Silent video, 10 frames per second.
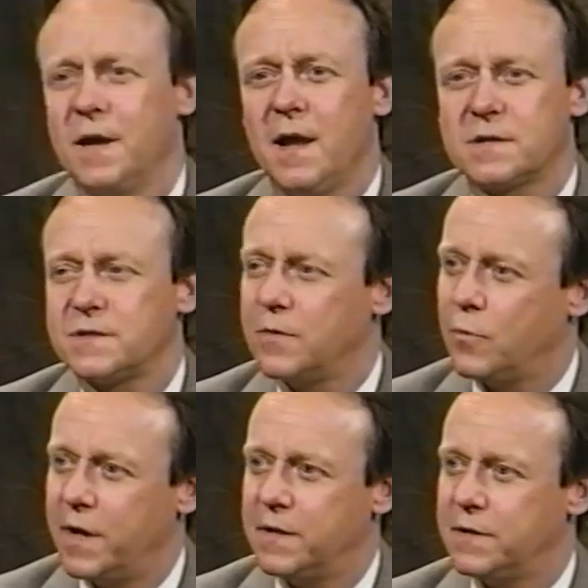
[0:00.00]
excellent
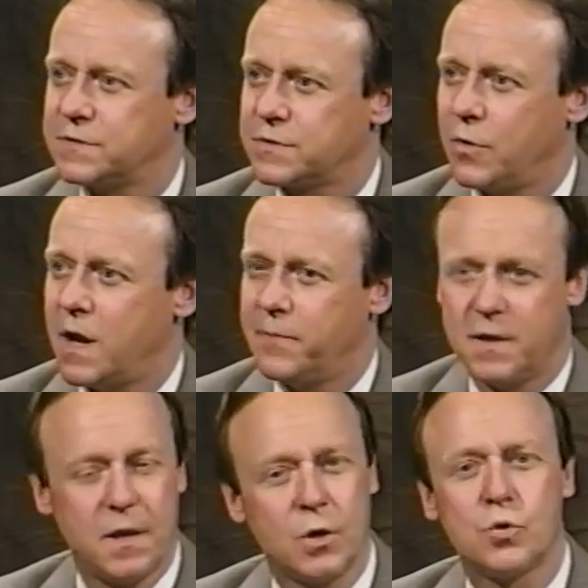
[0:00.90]
way to describe
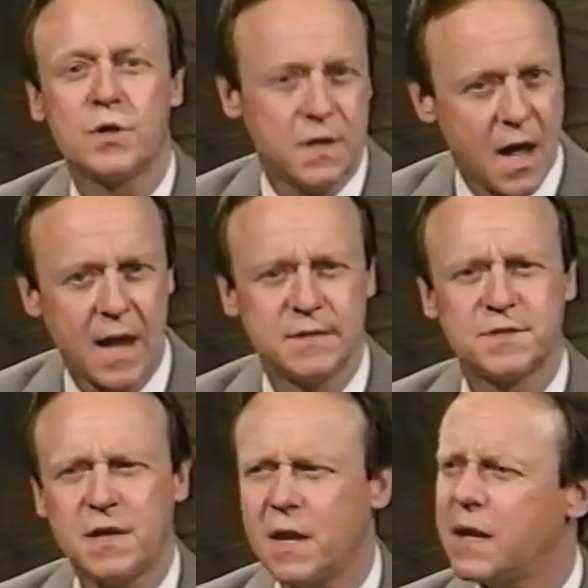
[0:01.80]
it. Good
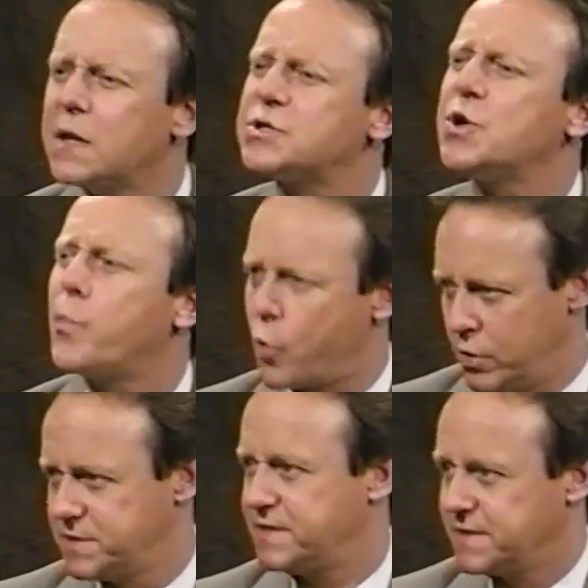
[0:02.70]
guidance and a
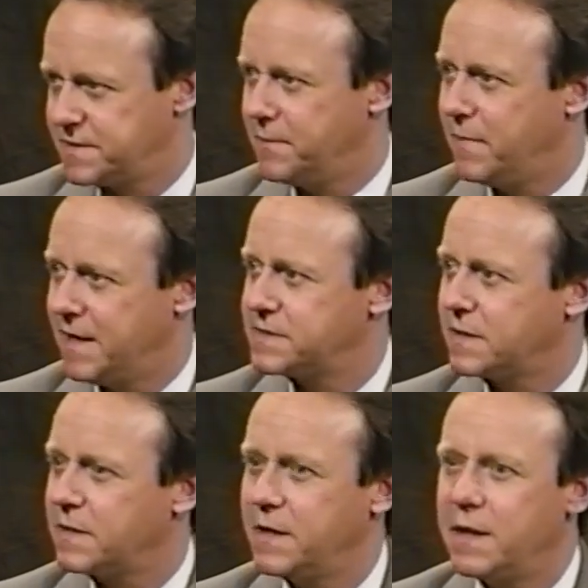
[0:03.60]
support system,
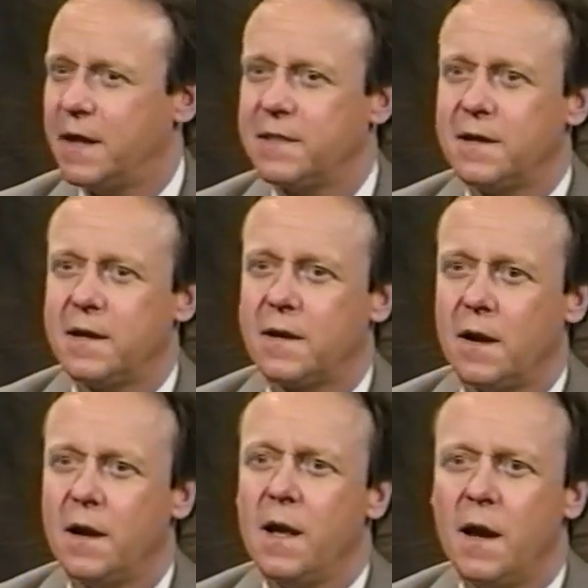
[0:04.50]
basically. And I think,
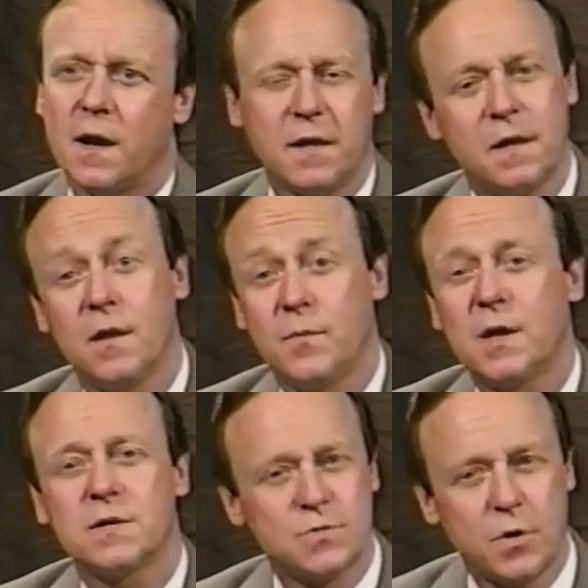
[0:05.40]
again,
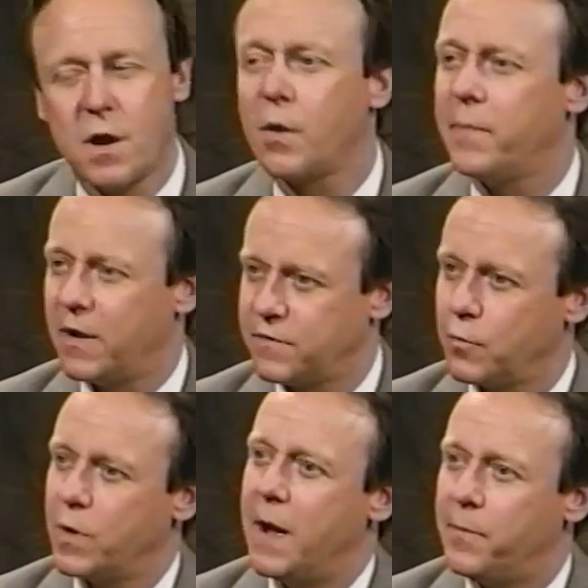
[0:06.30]
because we are about to
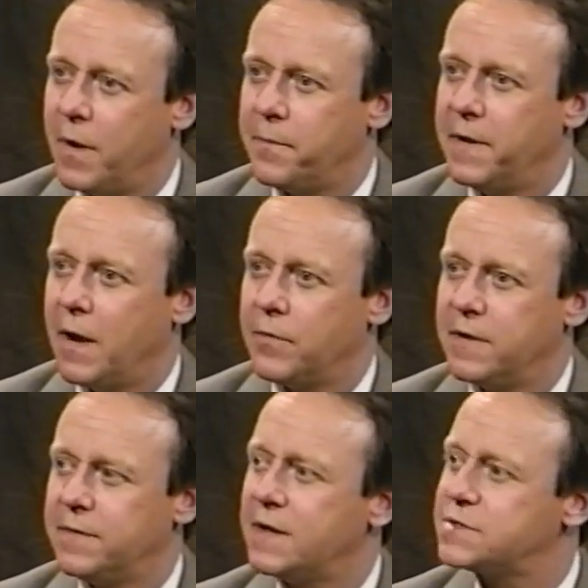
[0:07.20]
wrap up now,
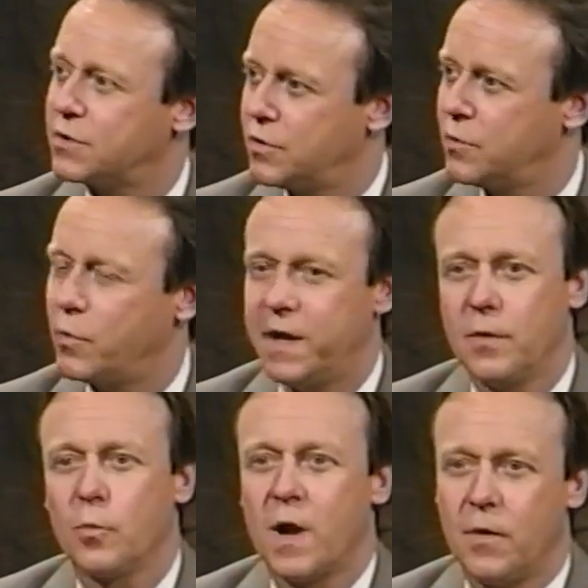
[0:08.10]
that's a good way
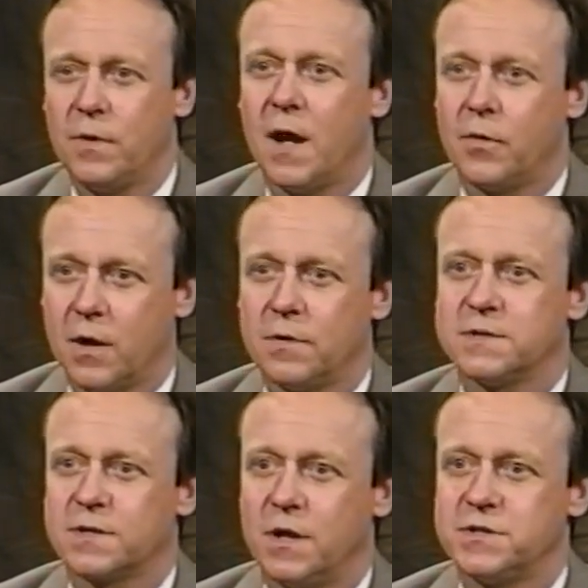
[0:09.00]
to round out our
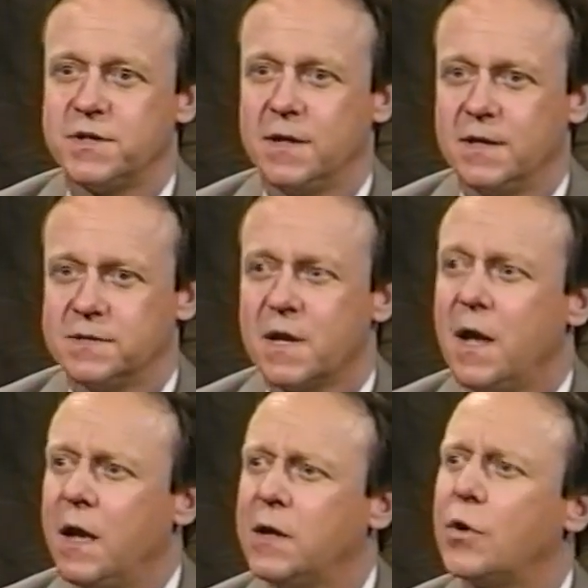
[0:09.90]
discussion is,
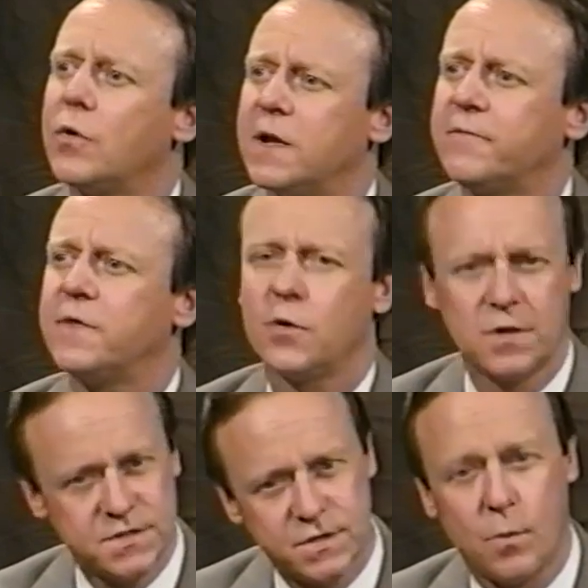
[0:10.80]
you know, if there
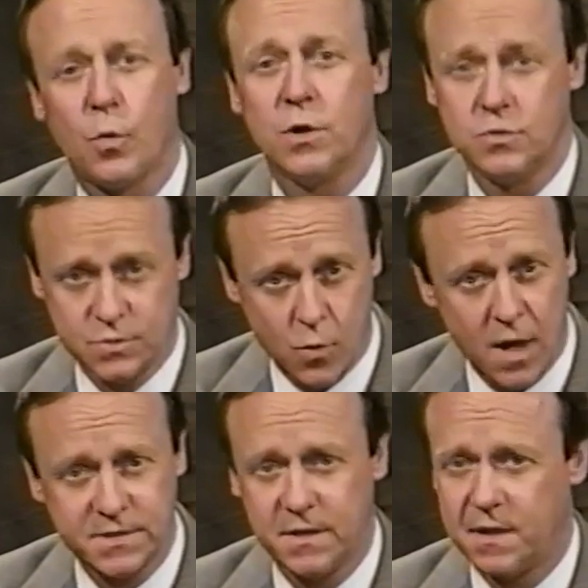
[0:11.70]
is someone who's
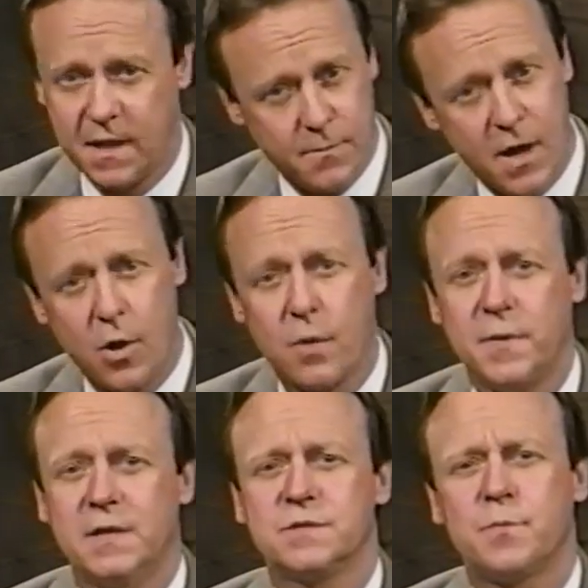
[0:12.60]
watching today, by all
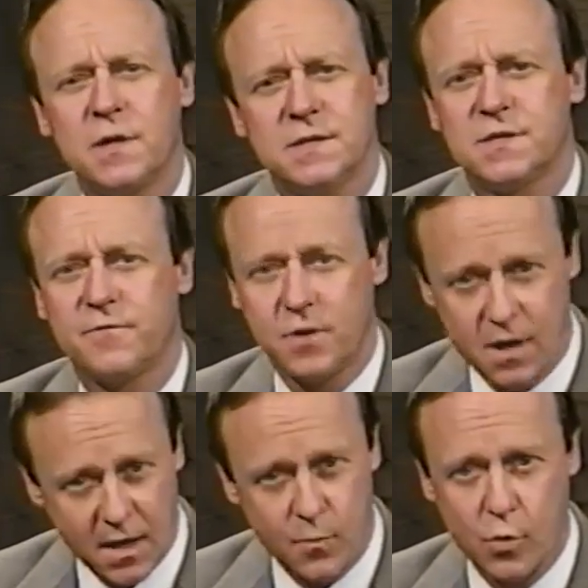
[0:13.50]
means, please, if you'd
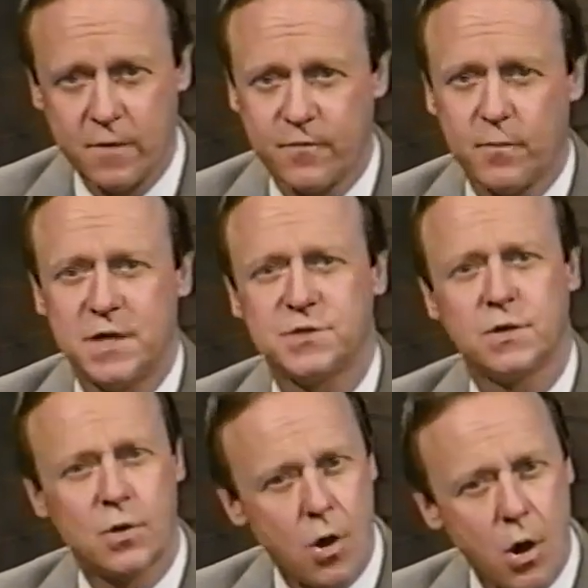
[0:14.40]
like more
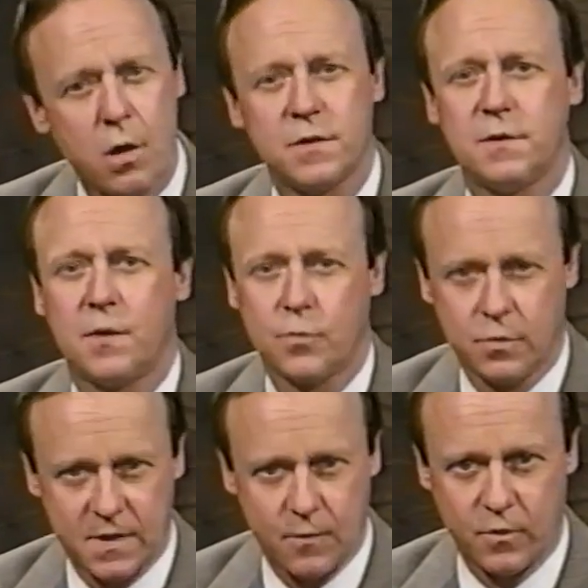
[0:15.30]
information, call the
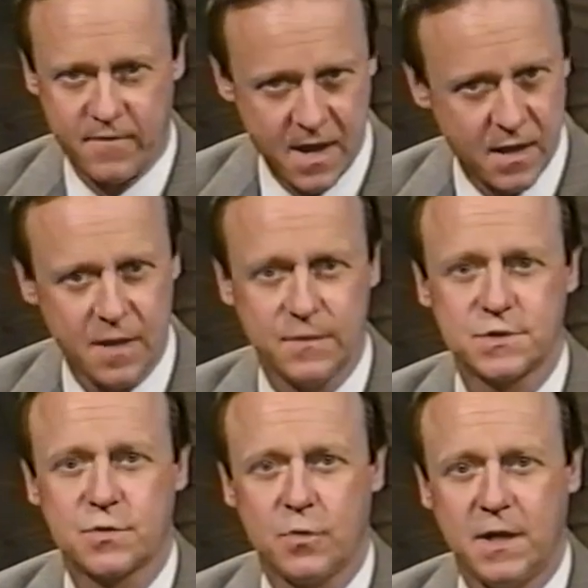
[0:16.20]
number that we've had on the
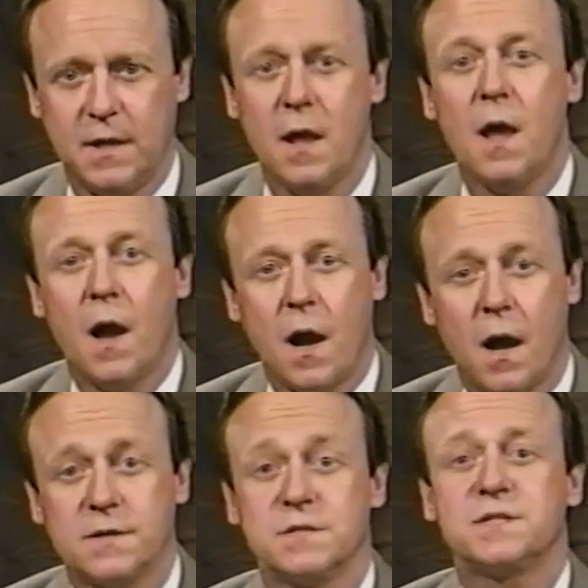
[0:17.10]
screen
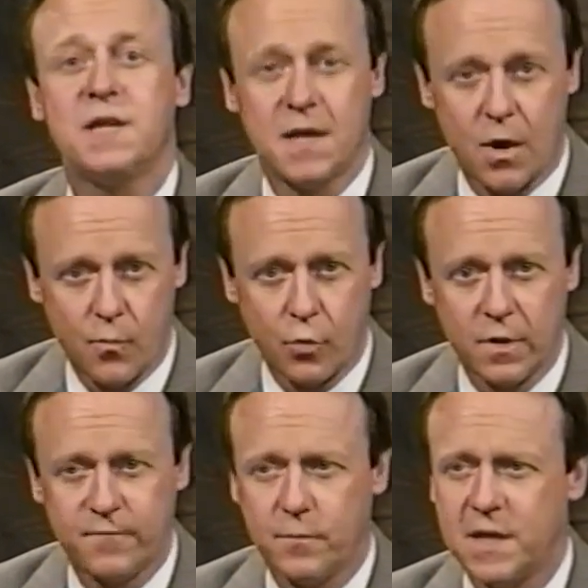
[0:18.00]
to seek out
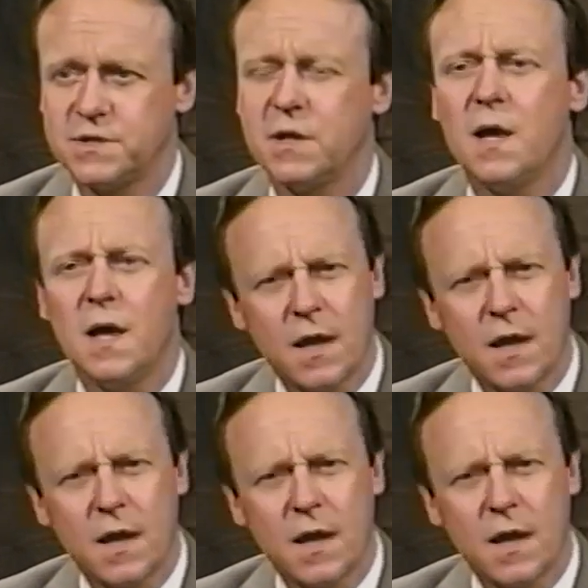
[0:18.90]
more information.